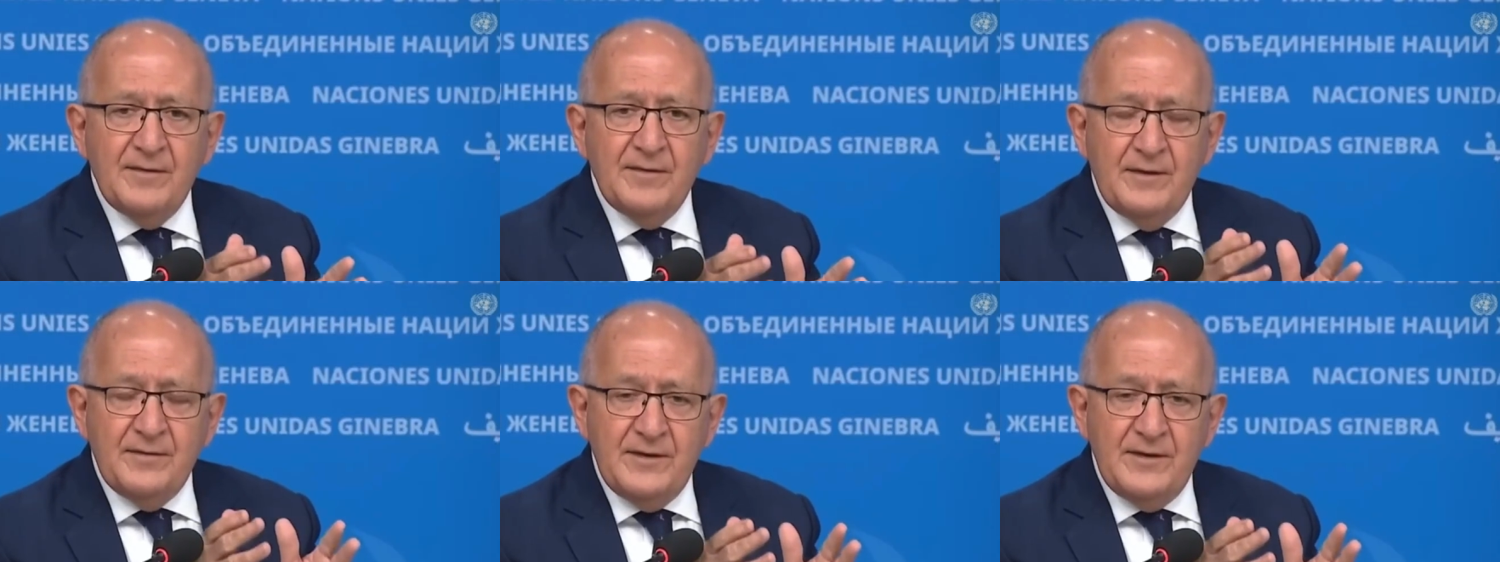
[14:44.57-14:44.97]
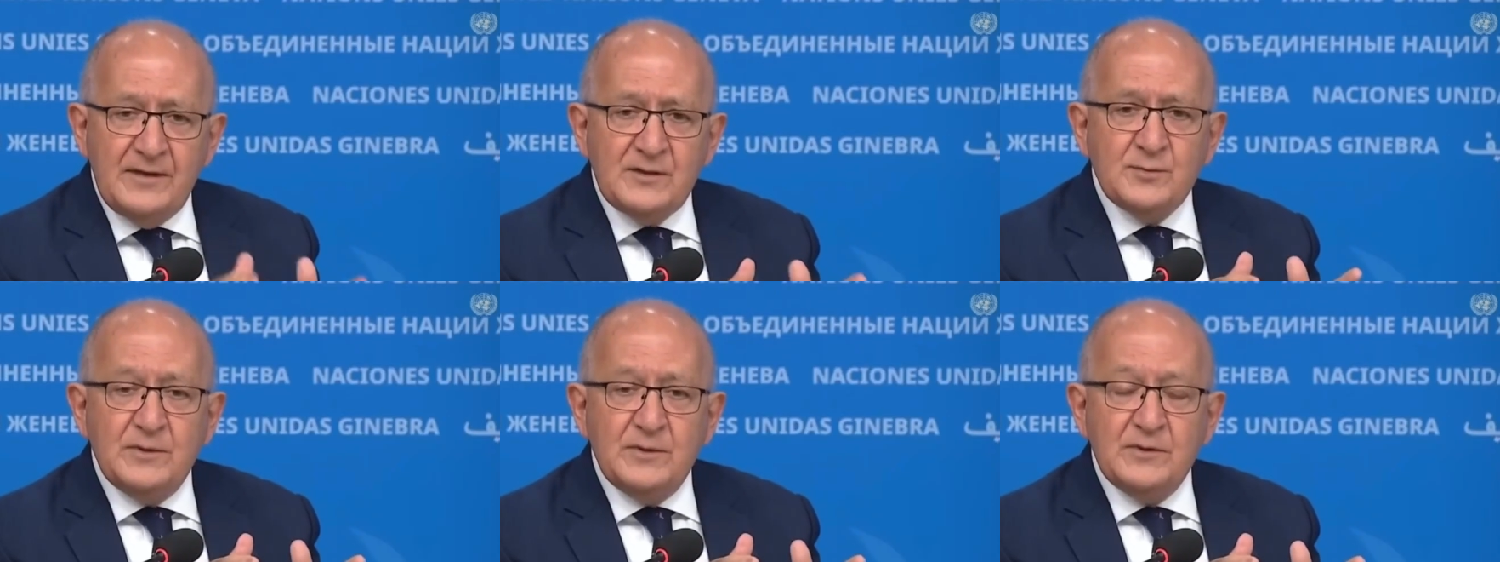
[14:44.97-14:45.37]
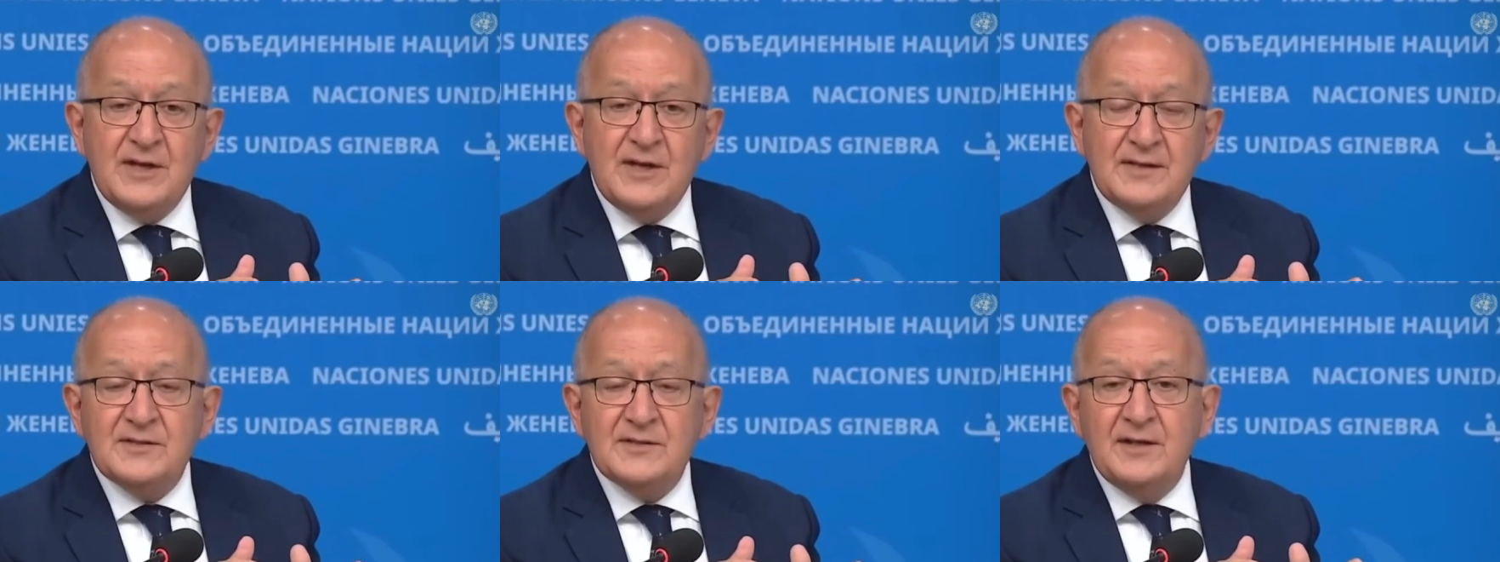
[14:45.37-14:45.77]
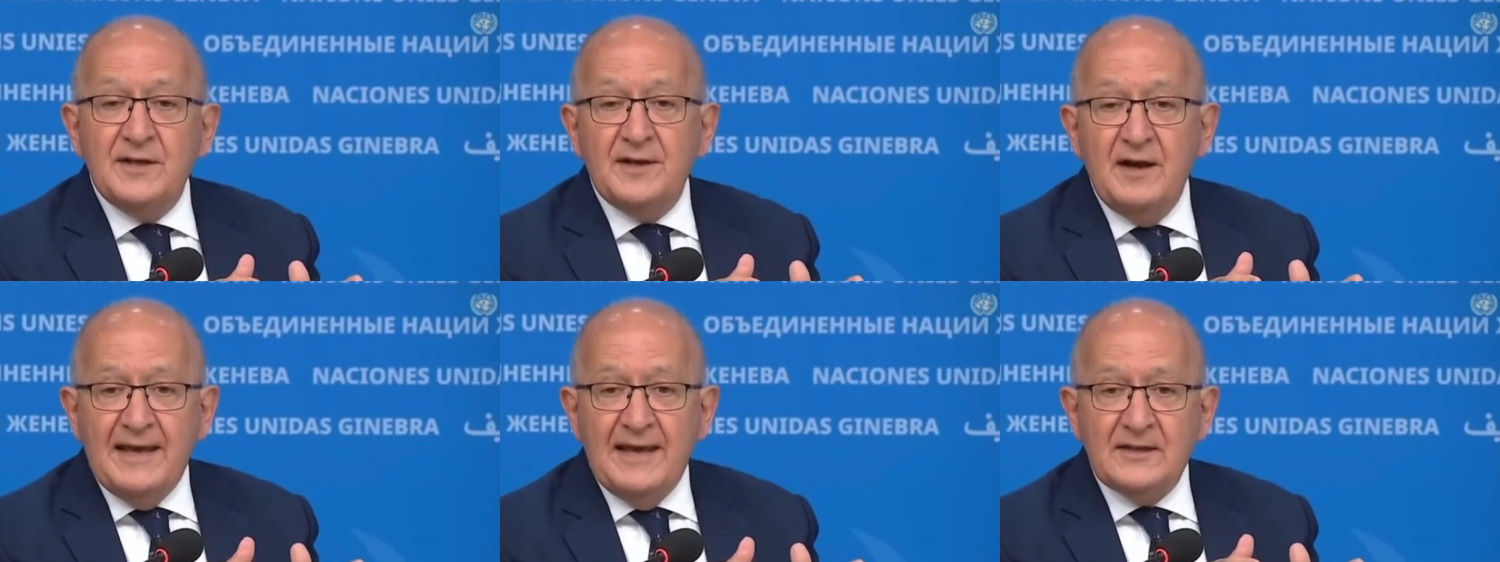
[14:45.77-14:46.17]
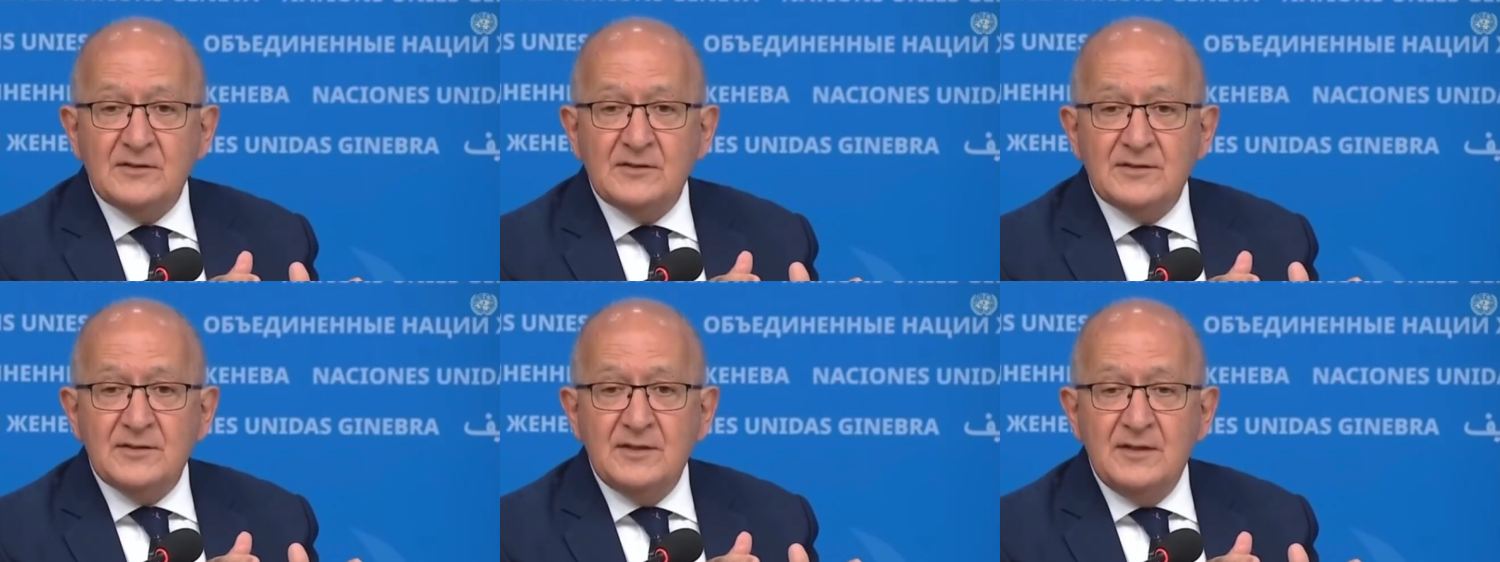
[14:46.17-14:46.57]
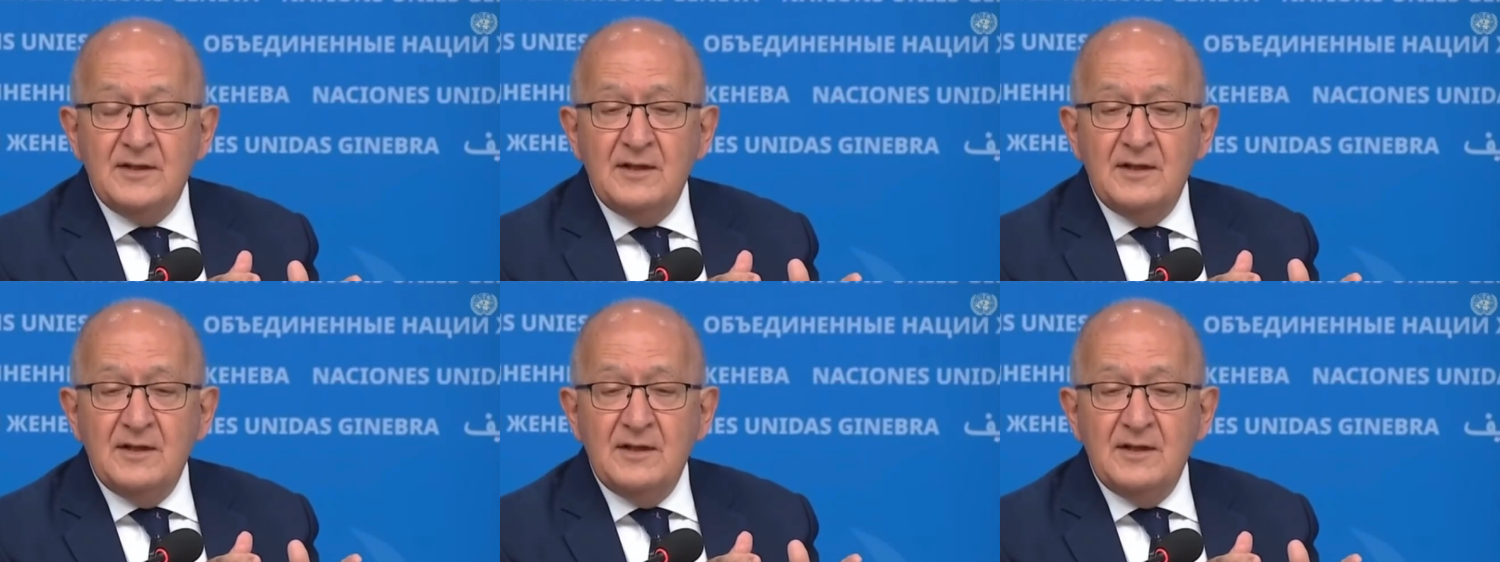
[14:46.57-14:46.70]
that these were genocidal acts,